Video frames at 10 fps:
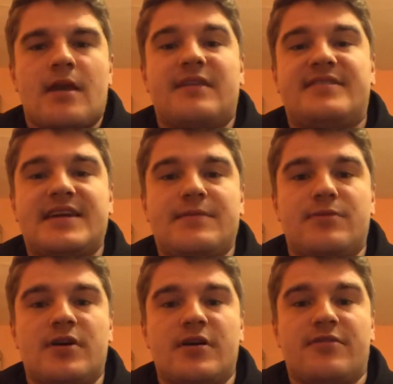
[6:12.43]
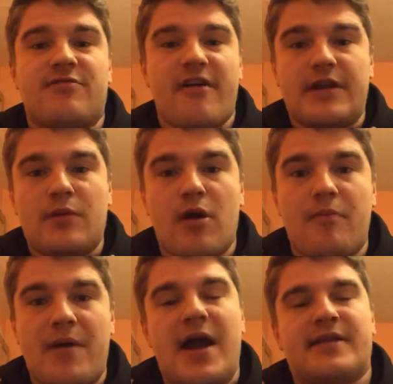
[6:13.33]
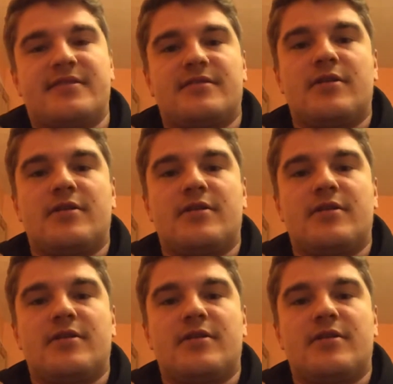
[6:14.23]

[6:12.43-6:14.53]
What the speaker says: A team that is very well backed,